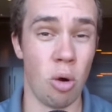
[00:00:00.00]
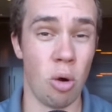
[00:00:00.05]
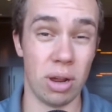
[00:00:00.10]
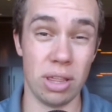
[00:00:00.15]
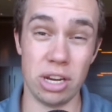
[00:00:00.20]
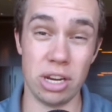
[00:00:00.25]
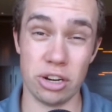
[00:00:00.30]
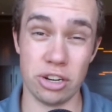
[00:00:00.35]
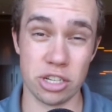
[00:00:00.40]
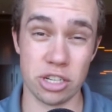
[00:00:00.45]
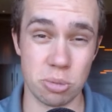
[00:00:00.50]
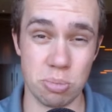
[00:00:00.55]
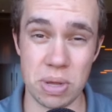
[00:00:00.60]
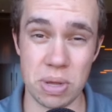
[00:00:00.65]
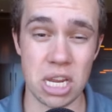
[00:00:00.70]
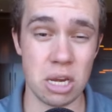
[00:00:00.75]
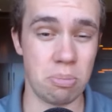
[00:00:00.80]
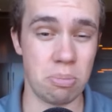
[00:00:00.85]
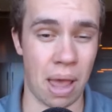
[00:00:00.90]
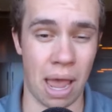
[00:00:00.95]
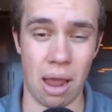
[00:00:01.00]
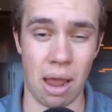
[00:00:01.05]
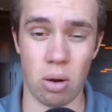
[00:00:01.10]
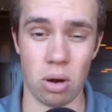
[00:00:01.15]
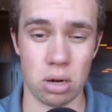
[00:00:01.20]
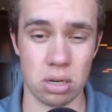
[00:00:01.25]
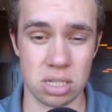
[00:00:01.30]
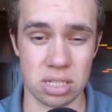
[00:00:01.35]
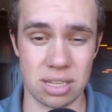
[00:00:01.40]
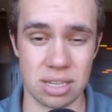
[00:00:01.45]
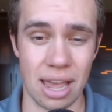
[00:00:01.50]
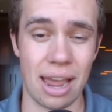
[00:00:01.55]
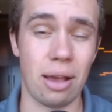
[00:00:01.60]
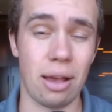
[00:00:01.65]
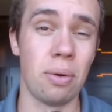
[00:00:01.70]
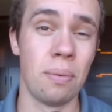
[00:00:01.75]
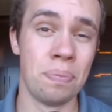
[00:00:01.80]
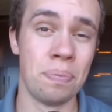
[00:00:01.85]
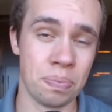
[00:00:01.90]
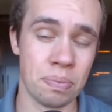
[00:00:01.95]
Whether you're into speed, power, or
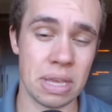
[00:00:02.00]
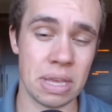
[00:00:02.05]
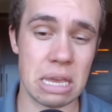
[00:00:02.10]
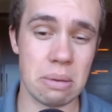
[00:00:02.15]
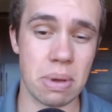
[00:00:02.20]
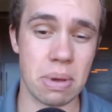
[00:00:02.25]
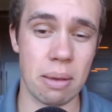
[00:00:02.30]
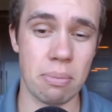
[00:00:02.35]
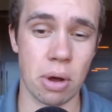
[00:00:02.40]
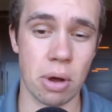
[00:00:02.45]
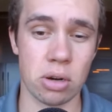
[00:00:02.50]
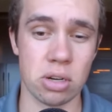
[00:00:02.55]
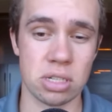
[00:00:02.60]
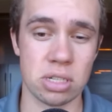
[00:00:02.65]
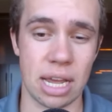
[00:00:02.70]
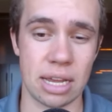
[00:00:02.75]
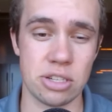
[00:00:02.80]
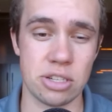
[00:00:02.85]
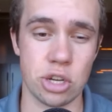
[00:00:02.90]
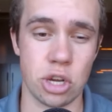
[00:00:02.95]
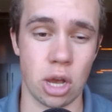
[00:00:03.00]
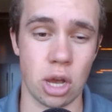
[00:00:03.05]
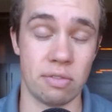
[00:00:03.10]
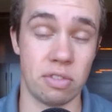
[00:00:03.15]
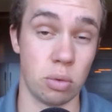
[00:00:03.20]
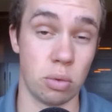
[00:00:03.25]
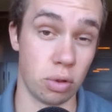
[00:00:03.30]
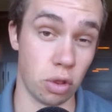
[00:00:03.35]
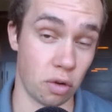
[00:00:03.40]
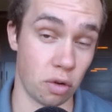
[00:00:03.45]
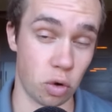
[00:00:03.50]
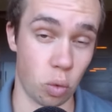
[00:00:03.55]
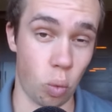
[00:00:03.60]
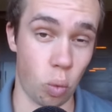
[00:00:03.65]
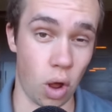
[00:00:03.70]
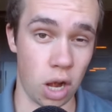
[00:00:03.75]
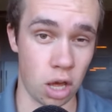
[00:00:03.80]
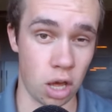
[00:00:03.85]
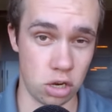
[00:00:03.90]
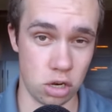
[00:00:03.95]
style, eBay Motors has you covered. With over
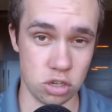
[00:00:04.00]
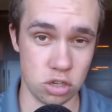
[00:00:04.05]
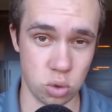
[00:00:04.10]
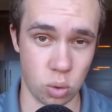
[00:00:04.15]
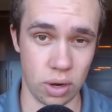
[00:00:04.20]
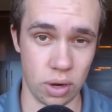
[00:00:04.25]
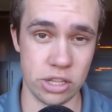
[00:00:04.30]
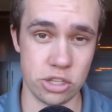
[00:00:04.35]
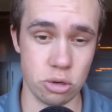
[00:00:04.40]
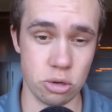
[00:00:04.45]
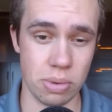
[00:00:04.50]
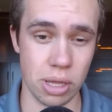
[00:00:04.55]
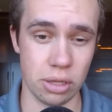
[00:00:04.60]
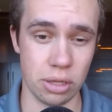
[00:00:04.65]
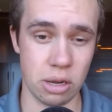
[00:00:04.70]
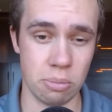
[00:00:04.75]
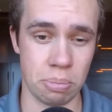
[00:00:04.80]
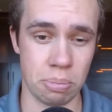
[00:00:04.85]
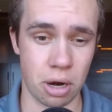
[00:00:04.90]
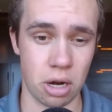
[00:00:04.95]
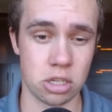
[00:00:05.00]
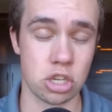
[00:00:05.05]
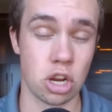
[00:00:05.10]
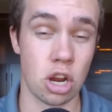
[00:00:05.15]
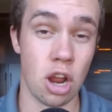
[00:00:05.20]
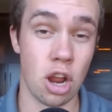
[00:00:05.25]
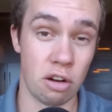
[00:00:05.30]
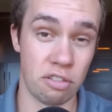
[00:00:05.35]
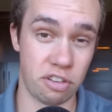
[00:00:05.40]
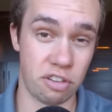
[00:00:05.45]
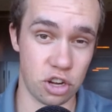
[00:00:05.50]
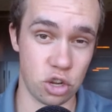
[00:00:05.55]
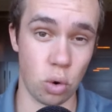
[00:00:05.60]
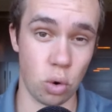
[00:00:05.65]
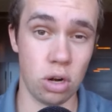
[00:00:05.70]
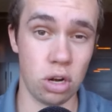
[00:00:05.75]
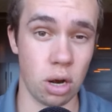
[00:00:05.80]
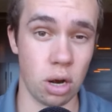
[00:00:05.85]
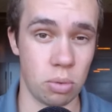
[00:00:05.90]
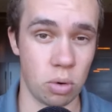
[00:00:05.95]
one hundred twenty-two million parts for
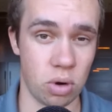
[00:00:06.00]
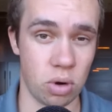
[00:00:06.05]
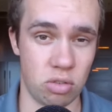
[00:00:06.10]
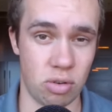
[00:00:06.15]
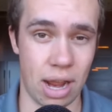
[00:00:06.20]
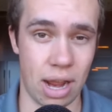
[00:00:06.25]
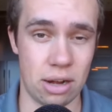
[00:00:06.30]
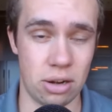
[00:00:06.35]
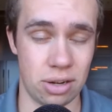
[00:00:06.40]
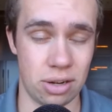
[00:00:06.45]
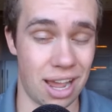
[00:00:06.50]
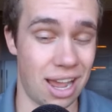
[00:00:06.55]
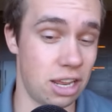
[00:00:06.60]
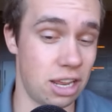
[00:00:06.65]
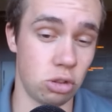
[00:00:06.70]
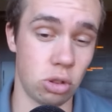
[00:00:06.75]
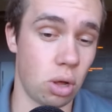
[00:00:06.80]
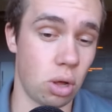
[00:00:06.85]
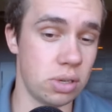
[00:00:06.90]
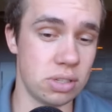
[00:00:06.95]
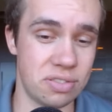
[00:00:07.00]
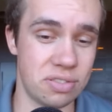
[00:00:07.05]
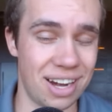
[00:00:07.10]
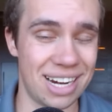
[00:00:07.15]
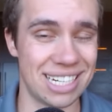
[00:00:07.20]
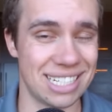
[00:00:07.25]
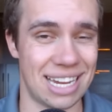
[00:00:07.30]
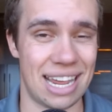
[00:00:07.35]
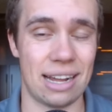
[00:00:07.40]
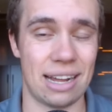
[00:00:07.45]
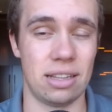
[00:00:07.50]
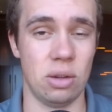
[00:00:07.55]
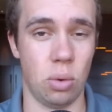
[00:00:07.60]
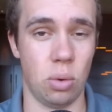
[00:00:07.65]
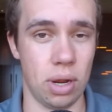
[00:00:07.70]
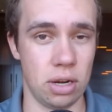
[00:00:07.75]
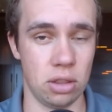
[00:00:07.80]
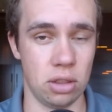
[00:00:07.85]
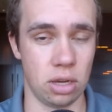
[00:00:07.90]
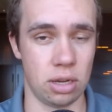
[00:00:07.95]
your number one ride or die, you'll always find exactly
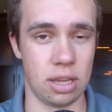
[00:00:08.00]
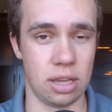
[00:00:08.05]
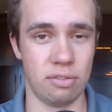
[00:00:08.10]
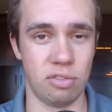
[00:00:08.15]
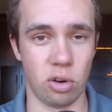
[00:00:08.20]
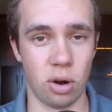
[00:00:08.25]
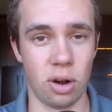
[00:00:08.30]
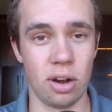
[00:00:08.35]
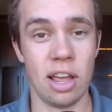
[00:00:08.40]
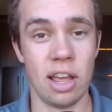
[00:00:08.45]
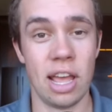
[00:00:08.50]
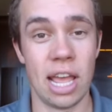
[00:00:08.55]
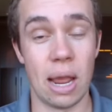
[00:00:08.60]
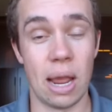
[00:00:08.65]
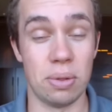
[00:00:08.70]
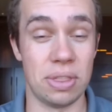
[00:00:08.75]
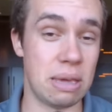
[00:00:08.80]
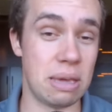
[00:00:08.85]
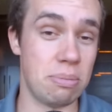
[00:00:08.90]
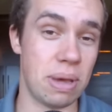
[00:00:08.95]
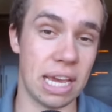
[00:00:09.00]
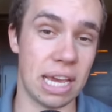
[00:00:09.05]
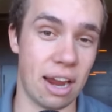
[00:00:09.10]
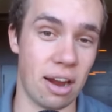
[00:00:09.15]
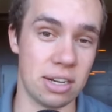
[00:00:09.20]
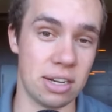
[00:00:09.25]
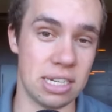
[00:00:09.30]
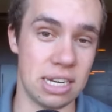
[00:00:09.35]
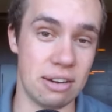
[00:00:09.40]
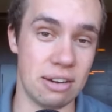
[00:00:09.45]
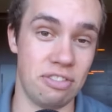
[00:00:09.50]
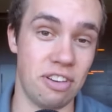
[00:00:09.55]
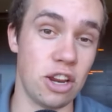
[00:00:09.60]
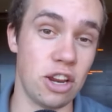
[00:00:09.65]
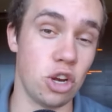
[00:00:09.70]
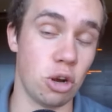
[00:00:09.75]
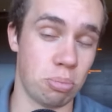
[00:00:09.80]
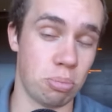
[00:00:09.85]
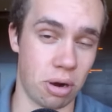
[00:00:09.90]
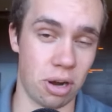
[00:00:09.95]
what you're looking for. And with eBay Guaranteed
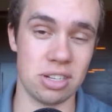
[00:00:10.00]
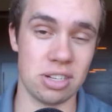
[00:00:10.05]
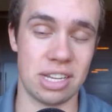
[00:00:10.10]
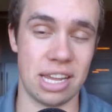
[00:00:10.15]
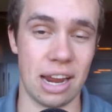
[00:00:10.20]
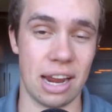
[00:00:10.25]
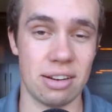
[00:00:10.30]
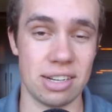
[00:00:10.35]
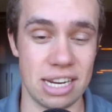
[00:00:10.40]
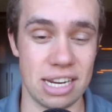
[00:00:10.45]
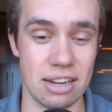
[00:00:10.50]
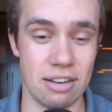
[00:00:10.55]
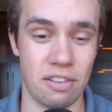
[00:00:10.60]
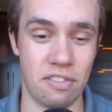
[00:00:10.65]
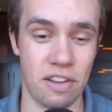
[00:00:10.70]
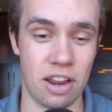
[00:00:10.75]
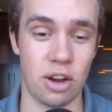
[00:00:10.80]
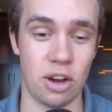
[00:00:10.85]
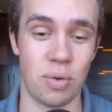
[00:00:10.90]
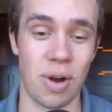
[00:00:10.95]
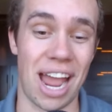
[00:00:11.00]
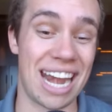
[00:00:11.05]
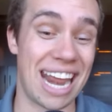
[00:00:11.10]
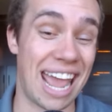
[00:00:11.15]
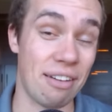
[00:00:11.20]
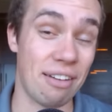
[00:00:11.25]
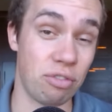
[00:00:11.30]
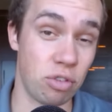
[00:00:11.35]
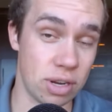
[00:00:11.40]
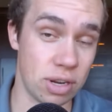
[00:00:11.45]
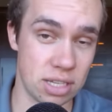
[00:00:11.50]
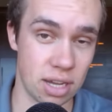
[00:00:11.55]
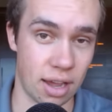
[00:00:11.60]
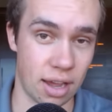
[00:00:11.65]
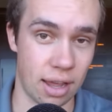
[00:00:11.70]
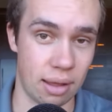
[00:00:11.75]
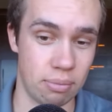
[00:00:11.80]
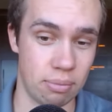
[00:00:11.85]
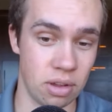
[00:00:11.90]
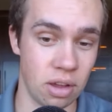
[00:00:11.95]
Fit, your part is guaranteed to fit your ride every
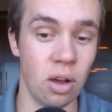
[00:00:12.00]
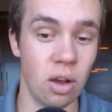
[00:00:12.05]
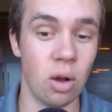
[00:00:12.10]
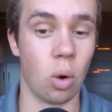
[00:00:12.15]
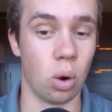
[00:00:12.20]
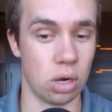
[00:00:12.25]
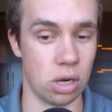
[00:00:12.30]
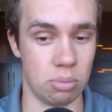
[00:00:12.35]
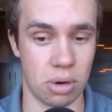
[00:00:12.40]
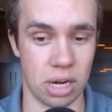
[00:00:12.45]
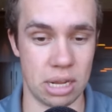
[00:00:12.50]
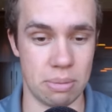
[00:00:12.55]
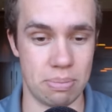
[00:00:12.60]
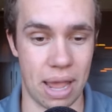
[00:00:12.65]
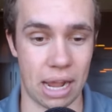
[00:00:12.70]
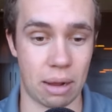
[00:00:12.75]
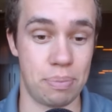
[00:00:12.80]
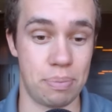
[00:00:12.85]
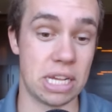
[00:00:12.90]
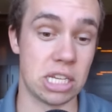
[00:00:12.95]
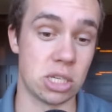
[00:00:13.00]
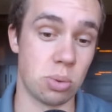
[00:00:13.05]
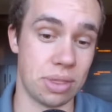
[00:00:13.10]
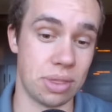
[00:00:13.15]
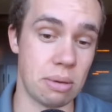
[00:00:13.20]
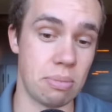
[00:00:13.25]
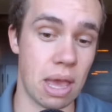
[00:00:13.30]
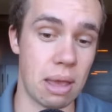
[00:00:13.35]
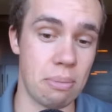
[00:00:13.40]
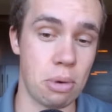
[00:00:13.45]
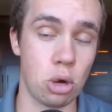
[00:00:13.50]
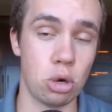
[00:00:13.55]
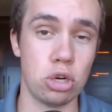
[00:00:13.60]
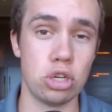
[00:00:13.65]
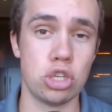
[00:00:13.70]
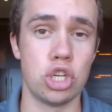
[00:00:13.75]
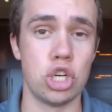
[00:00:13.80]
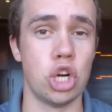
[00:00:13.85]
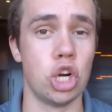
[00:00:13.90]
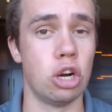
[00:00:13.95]
time or your money back. Because with eBay
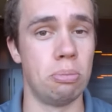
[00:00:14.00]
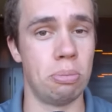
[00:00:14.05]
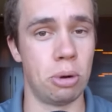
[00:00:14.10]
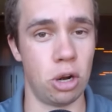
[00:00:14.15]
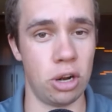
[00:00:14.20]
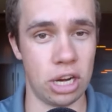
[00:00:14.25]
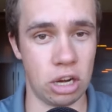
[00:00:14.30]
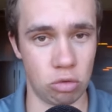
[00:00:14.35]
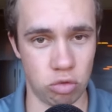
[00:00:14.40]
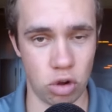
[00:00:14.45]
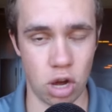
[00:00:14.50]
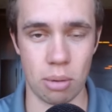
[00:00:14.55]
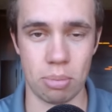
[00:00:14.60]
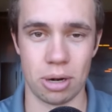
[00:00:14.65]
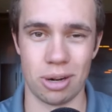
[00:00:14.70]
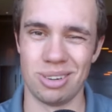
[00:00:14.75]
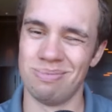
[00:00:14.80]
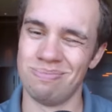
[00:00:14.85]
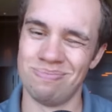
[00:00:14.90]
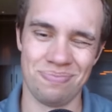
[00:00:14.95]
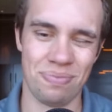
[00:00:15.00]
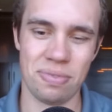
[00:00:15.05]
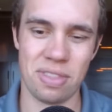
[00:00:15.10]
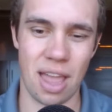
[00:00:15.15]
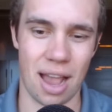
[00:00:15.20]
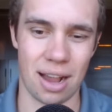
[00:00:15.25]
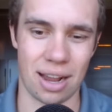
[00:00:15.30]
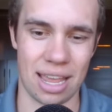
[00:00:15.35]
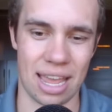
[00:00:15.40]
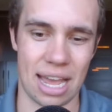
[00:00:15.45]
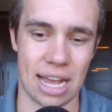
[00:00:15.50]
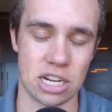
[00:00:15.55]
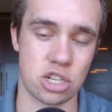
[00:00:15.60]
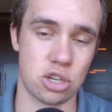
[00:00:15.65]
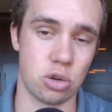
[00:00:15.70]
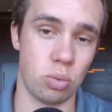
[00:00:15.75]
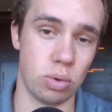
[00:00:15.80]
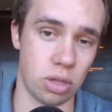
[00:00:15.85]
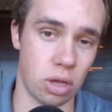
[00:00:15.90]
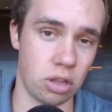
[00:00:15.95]
Motors, you're burning rubber, not
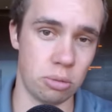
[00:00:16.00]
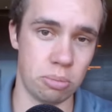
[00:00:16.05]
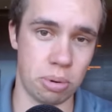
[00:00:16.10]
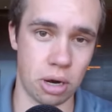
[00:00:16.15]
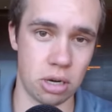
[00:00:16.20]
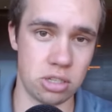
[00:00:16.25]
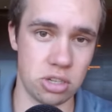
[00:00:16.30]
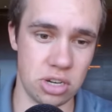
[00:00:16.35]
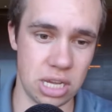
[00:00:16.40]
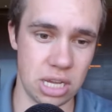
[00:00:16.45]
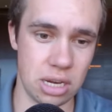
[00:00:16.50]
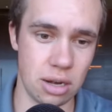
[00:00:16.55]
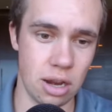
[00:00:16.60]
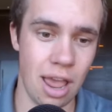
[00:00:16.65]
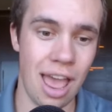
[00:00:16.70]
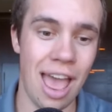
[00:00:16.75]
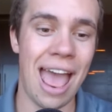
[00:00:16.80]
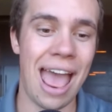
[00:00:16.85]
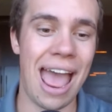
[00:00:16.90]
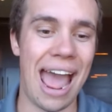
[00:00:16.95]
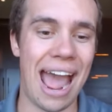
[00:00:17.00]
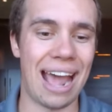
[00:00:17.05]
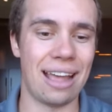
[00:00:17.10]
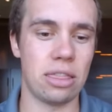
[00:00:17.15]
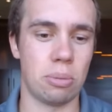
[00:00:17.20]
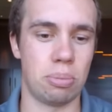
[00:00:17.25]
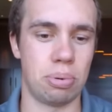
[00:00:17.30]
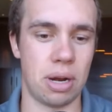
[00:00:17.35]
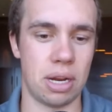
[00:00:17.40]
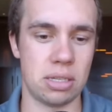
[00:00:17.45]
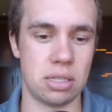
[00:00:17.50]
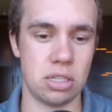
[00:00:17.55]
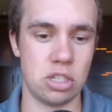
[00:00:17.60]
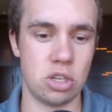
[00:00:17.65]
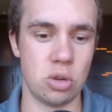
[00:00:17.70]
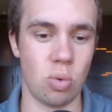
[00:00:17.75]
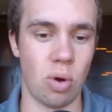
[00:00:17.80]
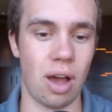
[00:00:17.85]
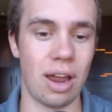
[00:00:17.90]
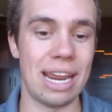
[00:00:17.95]
cash. With all the parts you need at the
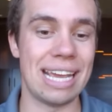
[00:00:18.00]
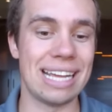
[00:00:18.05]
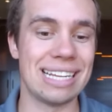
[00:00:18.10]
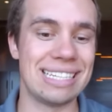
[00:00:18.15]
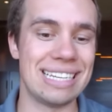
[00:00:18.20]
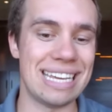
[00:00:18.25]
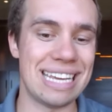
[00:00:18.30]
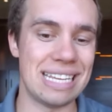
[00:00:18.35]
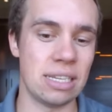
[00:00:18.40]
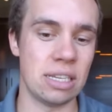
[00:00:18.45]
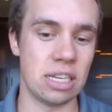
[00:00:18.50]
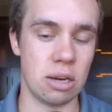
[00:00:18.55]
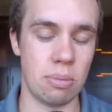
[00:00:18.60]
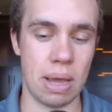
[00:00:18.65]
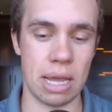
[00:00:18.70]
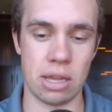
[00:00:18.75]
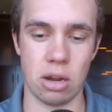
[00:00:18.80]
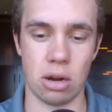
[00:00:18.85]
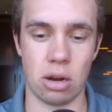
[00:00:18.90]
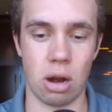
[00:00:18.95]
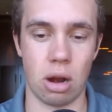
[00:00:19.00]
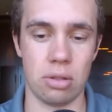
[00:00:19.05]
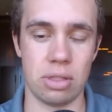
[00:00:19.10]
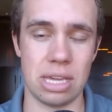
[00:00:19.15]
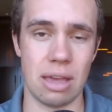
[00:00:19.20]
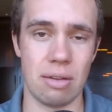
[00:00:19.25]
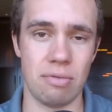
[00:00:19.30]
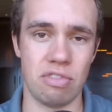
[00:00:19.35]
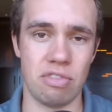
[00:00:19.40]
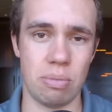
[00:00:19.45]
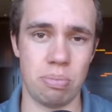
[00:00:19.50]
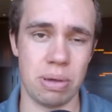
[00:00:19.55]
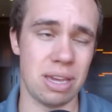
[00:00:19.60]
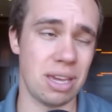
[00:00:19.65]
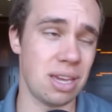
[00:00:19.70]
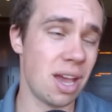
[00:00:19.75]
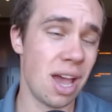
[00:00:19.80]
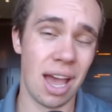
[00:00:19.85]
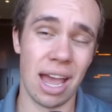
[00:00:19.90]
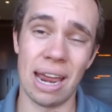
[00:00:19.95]
prices you want, it's easy to make your car the M V
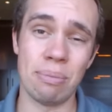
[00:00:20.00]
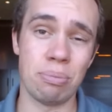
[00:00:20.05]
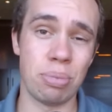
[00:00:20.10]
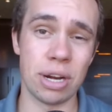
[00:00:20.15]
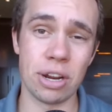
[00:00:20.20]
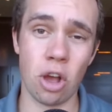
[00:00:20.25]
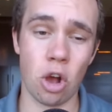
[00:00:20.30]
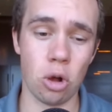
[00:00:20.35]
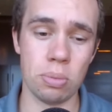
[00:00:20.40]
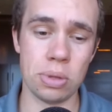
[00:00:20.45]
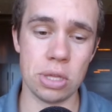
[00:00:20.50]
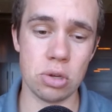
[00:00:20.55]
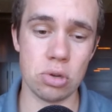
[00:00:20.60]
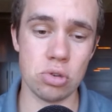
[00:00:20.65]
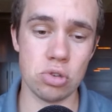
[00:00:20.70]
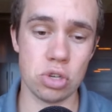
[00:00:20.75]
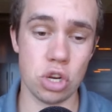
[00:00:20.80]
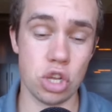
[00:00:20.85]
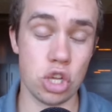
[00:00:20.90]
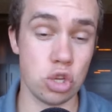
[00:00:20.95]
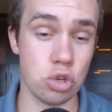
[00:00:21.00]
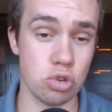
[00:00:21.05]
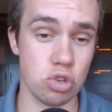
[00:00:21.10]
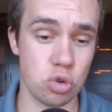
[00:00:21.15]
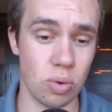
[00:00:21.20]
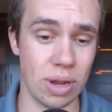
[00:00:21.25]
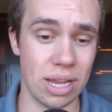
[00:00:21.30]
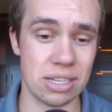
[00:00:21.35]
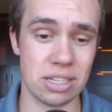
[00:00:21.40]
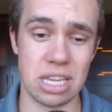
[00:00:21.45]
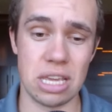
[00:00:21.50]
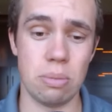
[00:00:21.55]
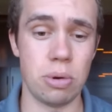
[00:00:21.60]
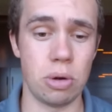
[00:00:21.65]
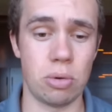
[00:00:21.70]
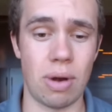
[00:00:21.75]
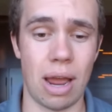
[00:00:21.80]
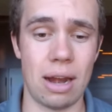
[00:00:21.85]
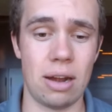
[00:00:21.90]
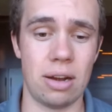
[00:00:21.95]
P and bring home huge wins. Keep
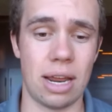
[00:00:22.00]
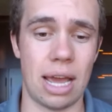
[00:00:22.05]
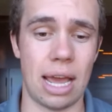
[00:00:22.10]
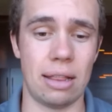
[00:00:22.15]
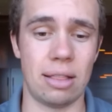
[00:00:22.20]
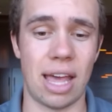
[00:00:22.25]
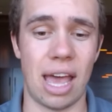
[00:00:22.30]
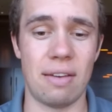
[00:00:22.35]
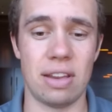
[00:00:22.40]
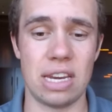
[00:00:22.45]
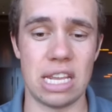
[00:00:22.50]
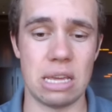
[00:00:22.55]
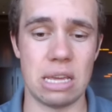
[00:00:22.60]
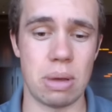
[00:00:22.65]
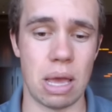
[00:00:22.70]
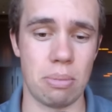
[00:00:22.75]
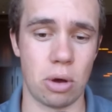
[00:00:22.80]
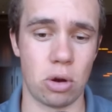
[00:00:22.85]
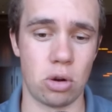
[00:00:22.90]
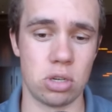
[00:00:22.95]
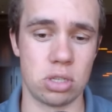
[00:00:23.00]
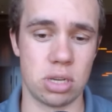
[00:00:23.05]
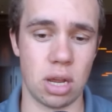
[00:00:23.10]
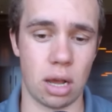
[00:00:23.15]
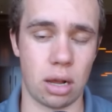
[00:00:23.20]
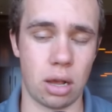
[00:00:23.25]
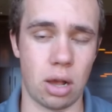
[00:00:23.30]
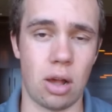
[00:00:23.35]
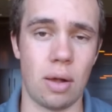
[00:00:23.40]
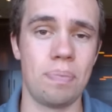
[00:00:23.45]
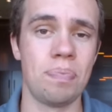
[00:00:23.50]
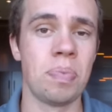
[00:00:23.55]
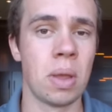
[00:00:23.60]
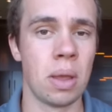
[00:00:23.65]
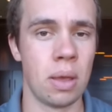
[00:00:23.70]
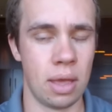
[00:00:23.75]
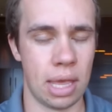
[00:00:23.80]
your ride or die alive at ebay motors dot com.